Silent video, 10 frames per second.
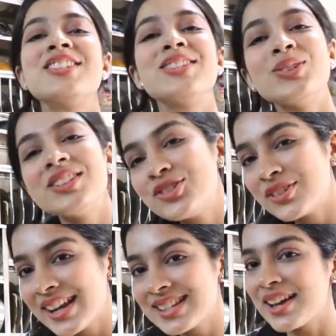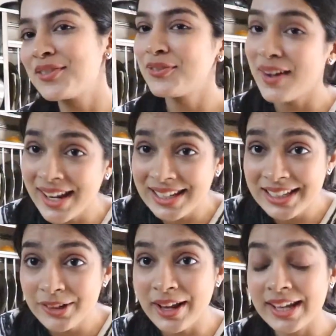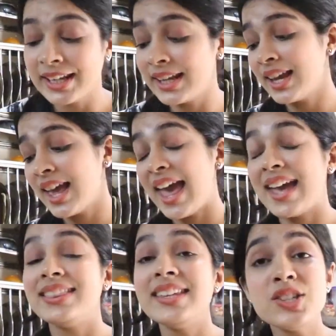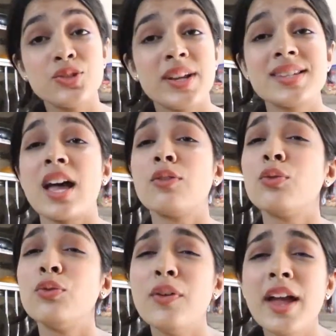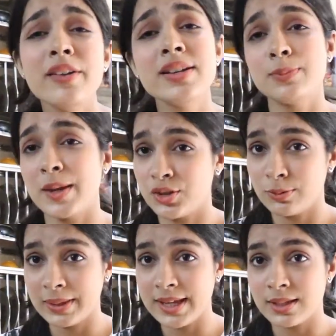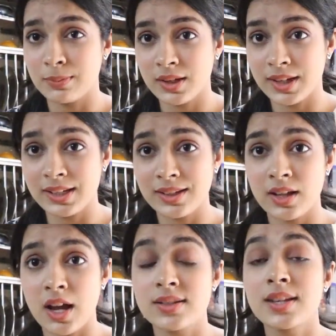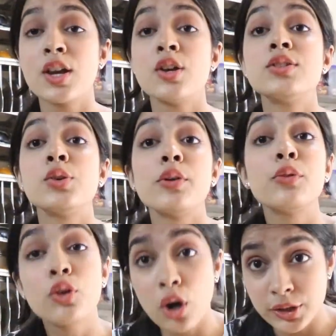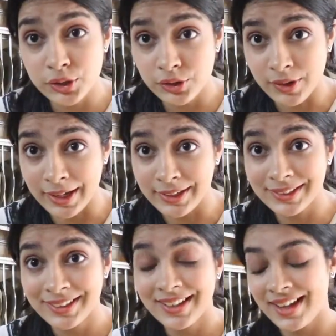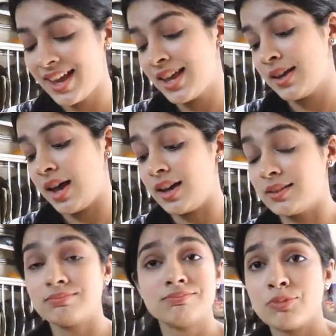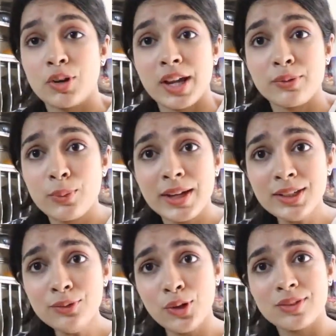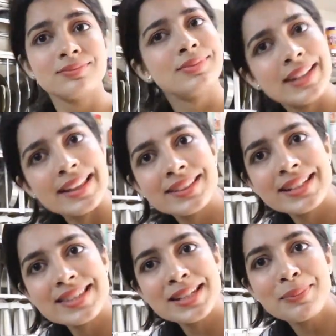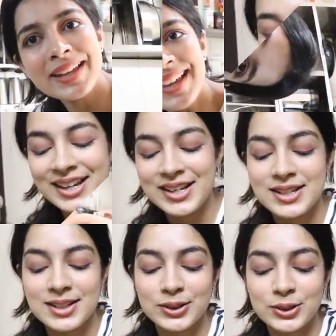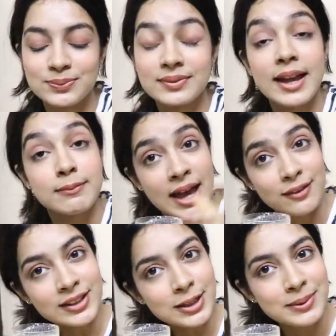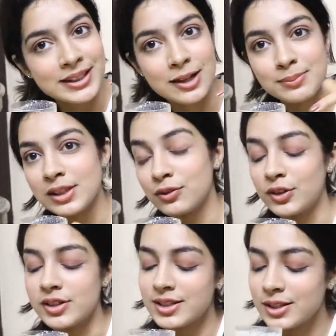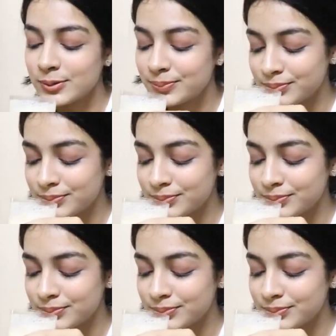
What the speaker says: So the drinks are finally ready, and these drinks have a very special place among Indian hearts, so you've got to try it. What are we waiting for? Let the tasting begin. So I'm having the badam milk first.